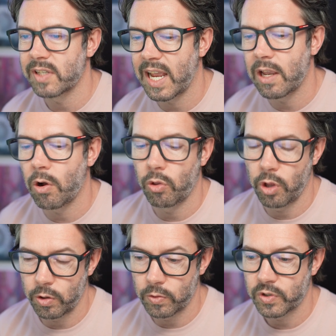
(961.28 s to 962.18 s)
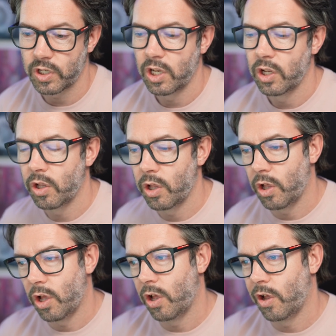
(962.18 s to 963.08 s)
take on those,
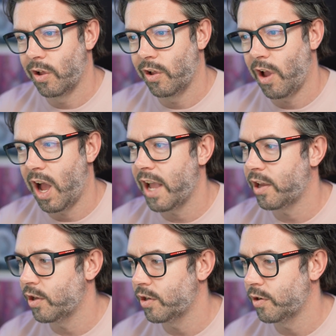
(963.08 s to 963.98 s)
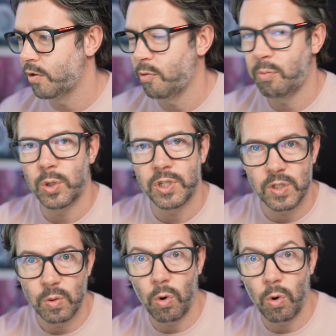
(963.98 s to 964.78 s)
I can push it to